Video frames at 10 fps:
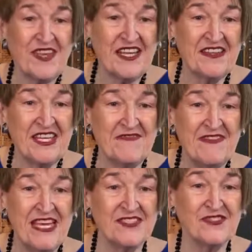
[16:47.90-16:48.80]
the
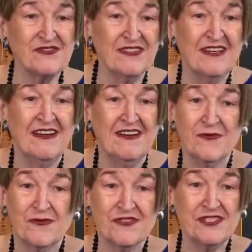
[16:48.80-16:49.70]
Evangel
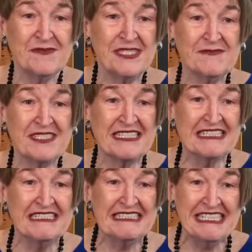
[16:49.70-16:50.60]
worship team's going
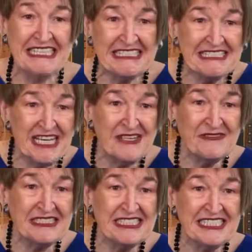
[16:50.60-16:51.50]
to take us out
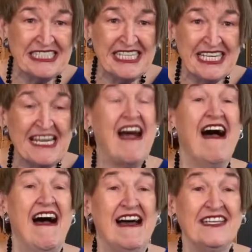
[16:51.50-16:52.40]
with today,
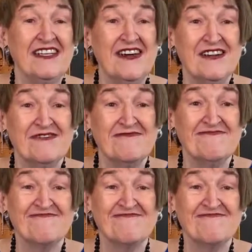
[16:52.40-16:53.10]
I Know,